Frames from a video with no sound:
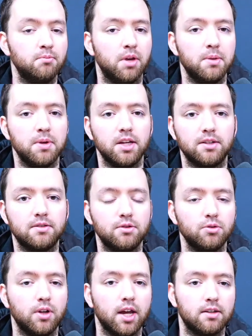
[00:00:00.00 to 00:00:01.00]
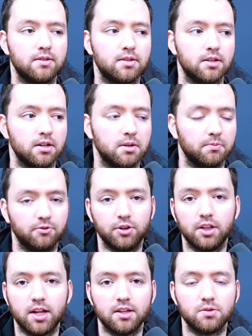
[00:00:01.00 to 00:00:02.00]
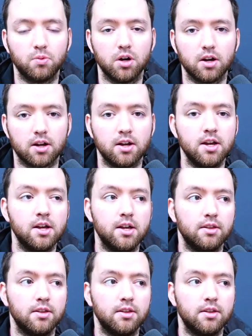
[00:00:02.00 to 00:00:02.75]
maybe it's to get some freelance work,